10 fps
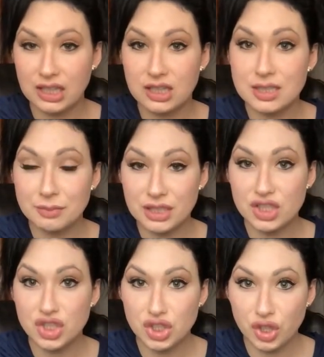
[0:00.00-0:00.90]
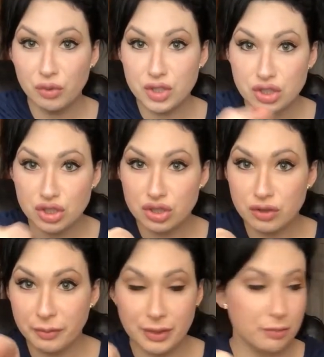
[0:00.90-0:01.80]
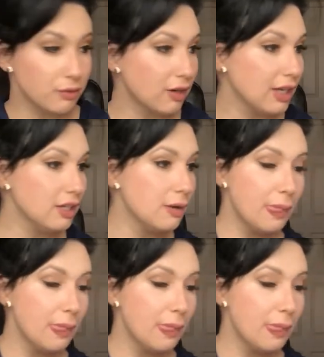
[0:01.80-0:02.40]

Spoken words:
like this because you know what you do to people, right?